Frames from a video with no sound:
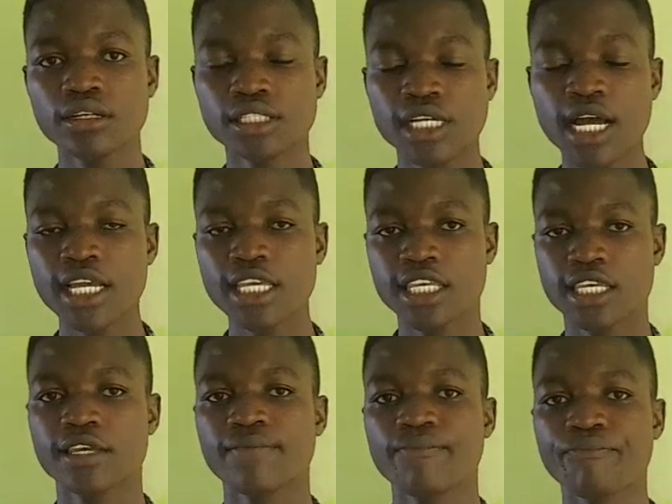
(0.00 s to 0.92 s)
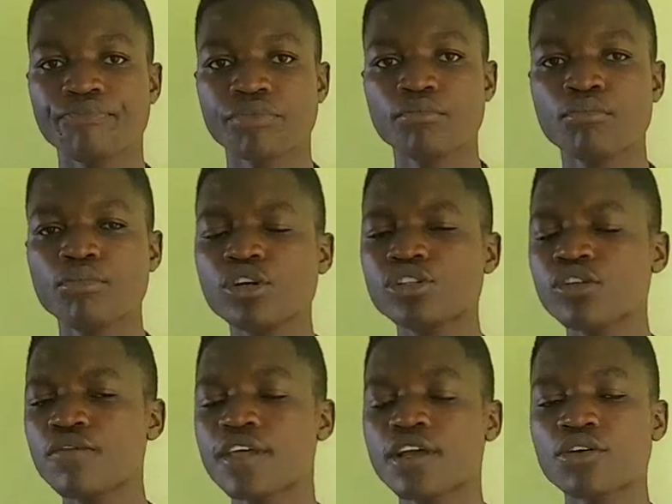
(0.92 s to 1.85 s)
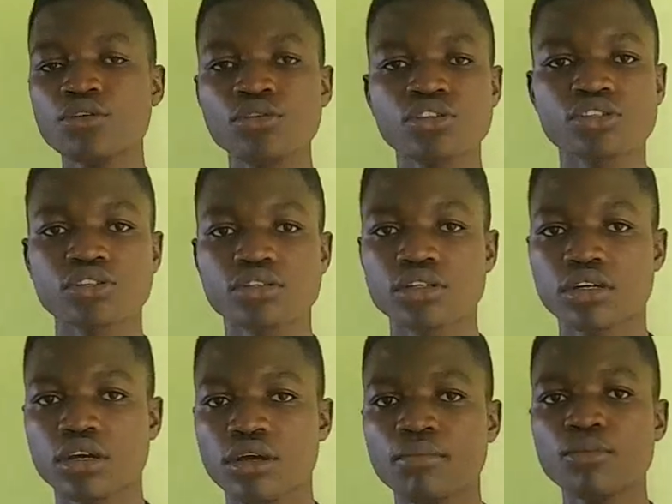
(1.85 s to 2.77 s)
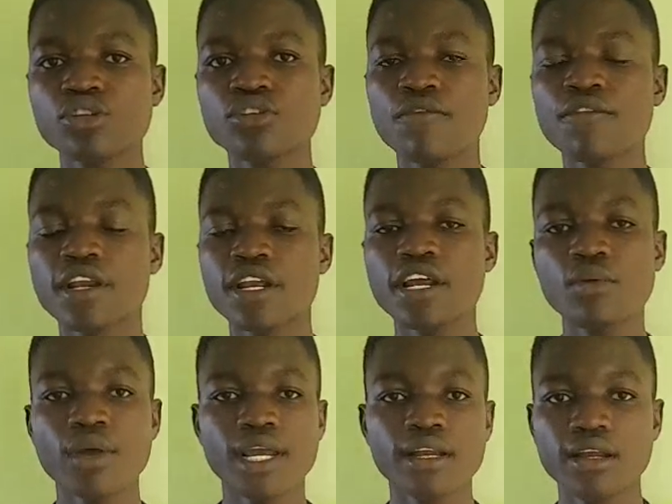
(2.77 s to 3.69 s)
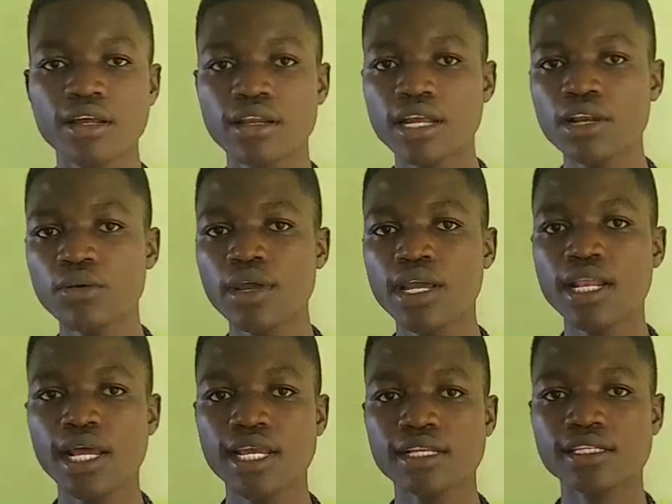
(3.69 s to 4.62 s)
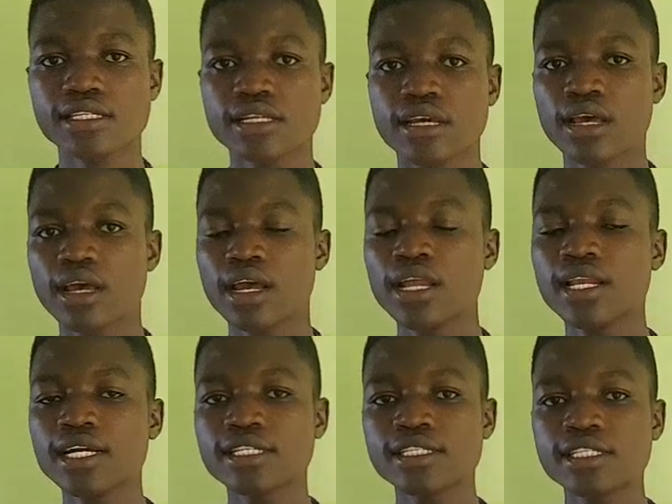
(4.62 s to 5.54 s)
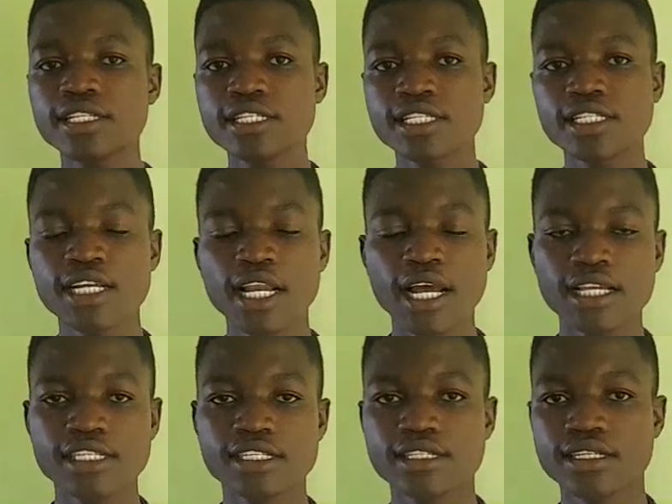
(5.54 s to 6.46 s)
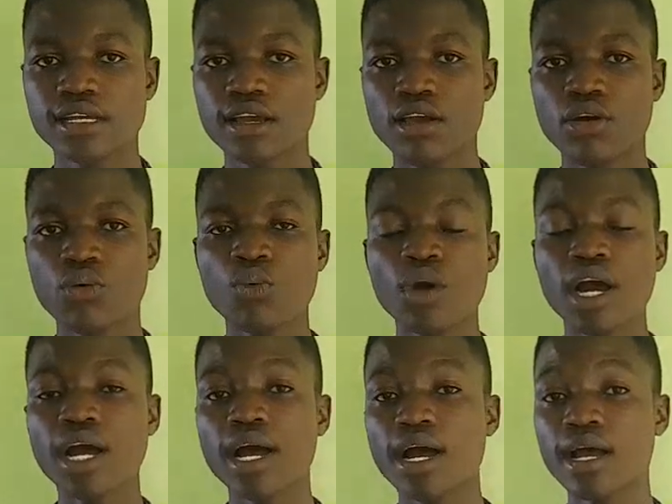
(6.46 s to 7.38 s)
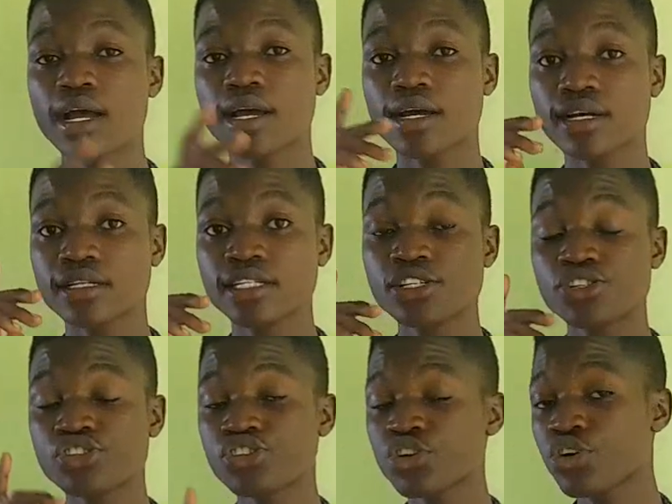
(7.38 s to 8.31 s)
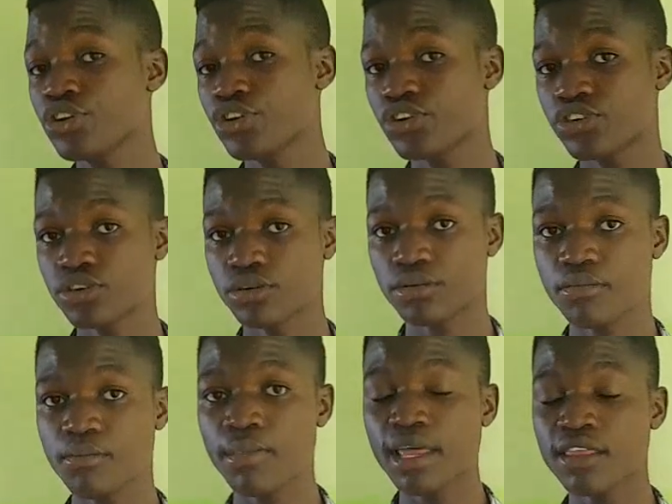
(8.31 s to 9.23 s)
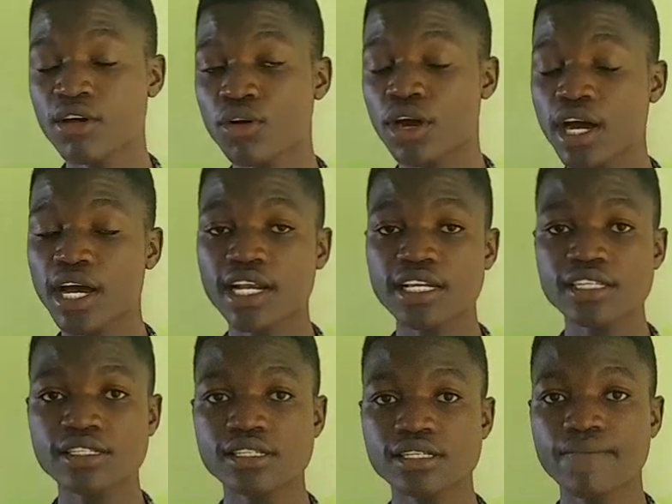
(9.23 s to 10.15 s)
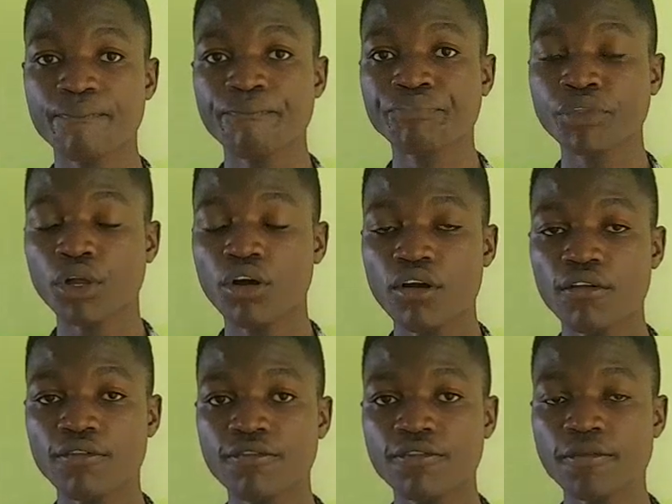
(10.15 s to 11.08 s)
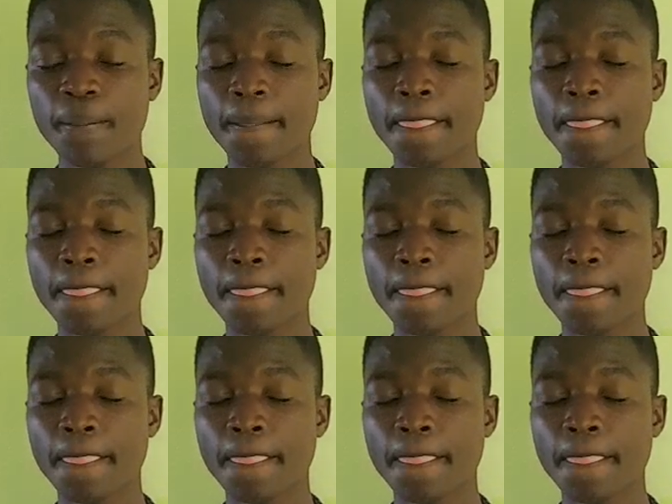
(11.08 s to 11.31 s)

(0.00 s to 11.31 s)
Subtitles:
Turkey, most of the roads, most of the railway lines, electricity lines were destroyed by the occurrence of